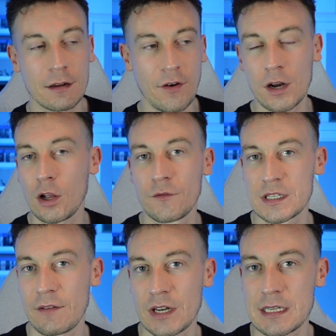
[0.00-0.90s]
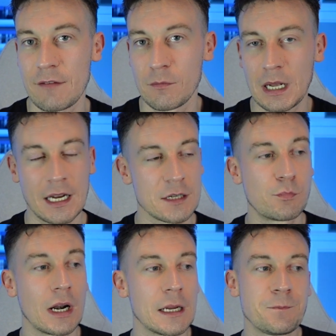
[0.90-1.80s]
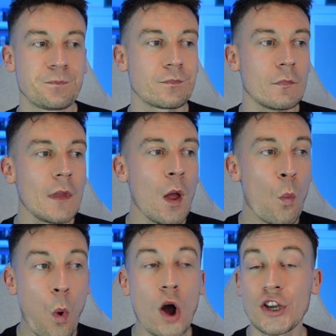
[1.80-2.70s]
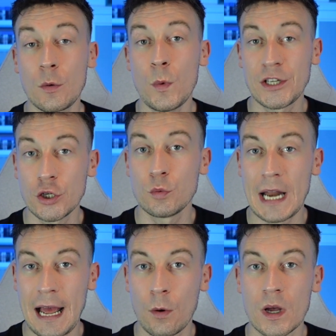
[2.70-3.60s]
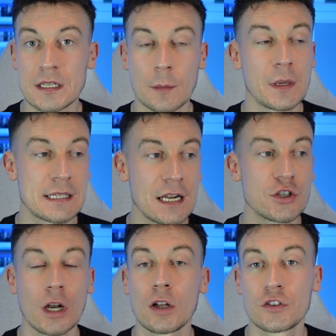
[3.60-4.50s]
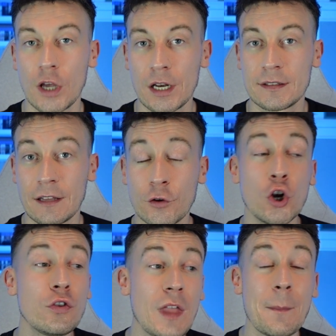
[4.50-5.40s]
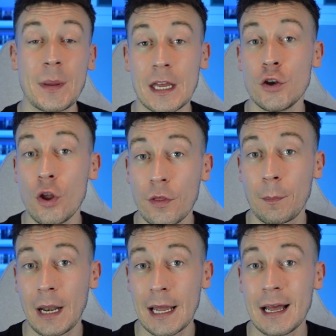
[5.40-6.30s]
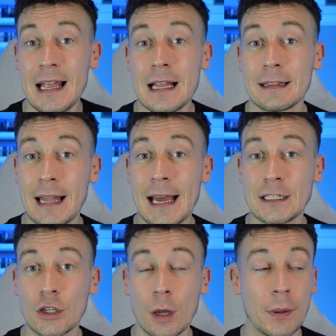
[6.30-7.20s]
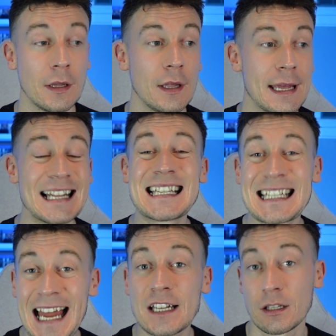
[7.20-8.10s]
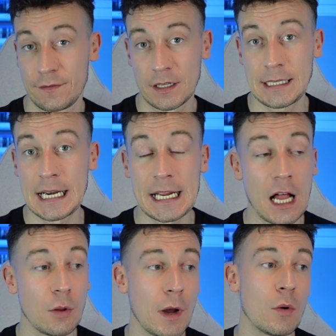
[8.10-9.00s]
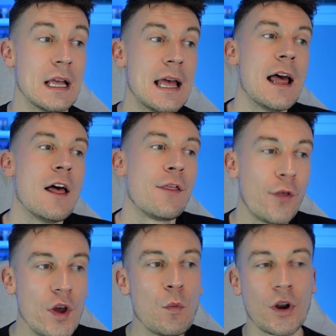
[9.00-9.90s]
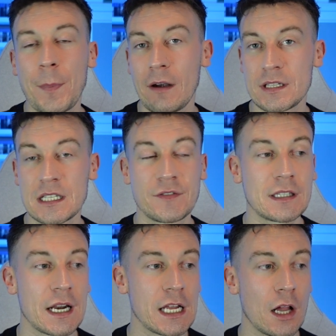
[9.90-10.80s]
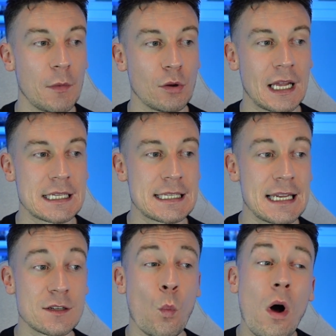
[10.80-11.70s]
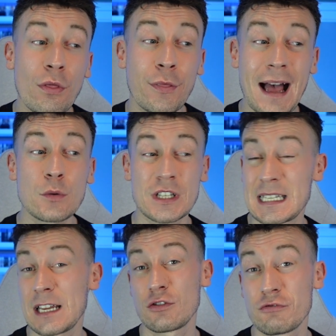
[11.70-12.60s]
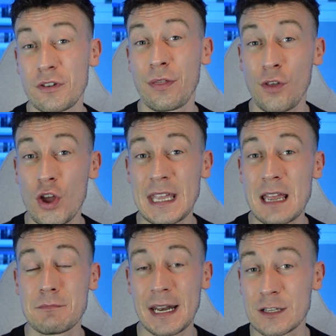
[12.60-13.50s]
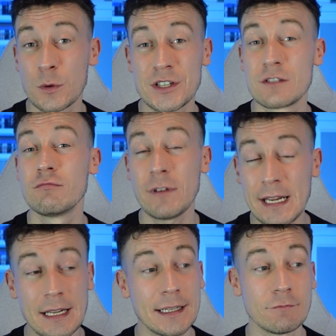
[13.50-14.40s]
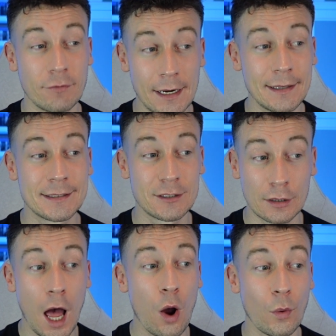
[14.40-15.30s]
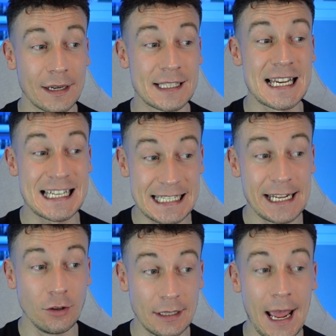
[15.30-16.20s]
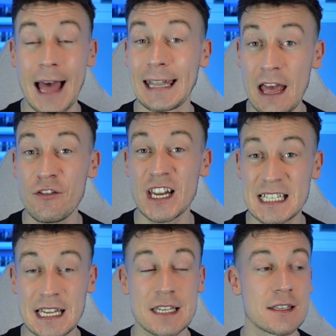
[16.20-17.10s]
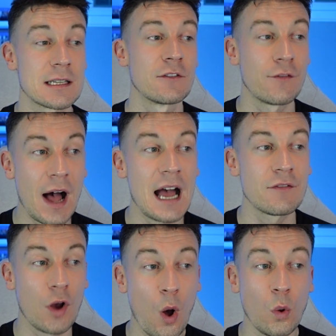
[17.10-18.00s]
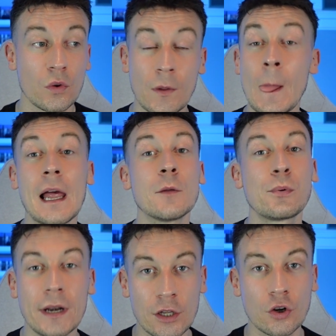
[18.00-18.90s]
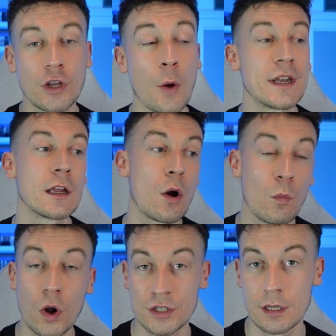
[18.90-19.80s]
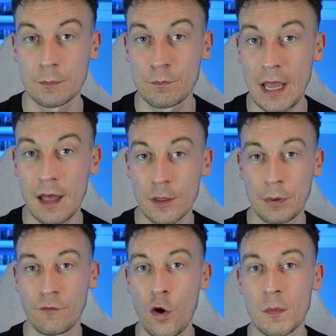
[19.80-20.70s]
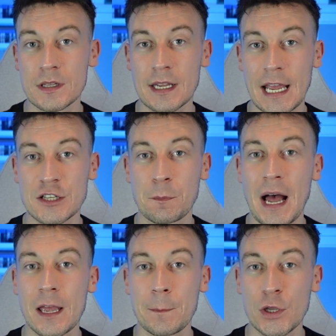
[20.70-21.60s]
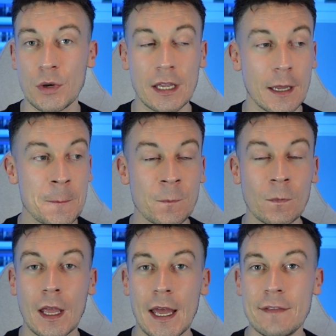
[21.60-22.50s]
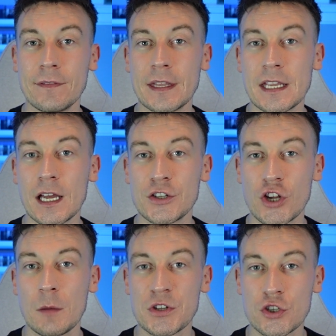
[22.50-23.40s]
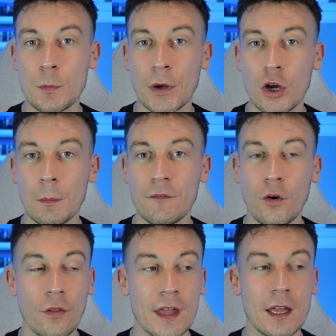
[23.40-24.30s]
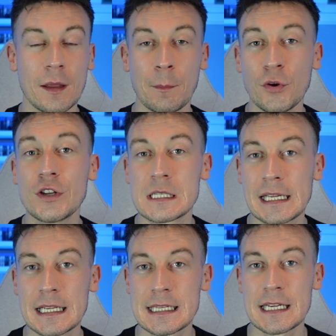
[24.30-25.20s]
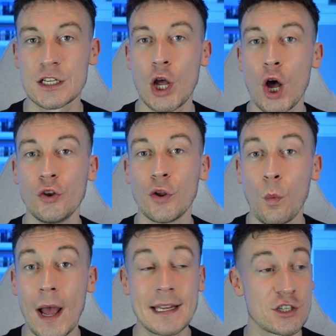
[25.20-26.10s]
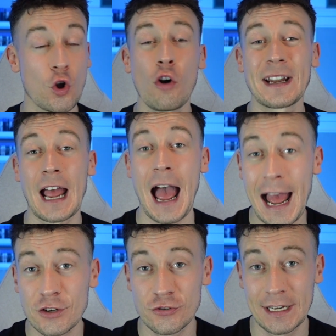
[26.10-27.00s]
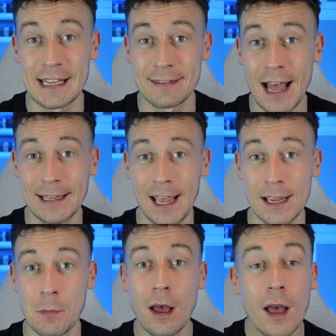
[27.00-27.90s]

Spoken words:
Gvardiol for 77 million is brilliant. What can we do now as a potential alternative? Could there be another player lined up instead of Dani Olmo? 31 appearances for Dani Olmo last season, 1,638 minutes, which is really, really low, and to still get 11 assists and 5 goals, pretty good going. You go and watch the performance against Bayern Munich in the German Super Cup before the Bundesliga season got underway, scoring a hat-trick in that game.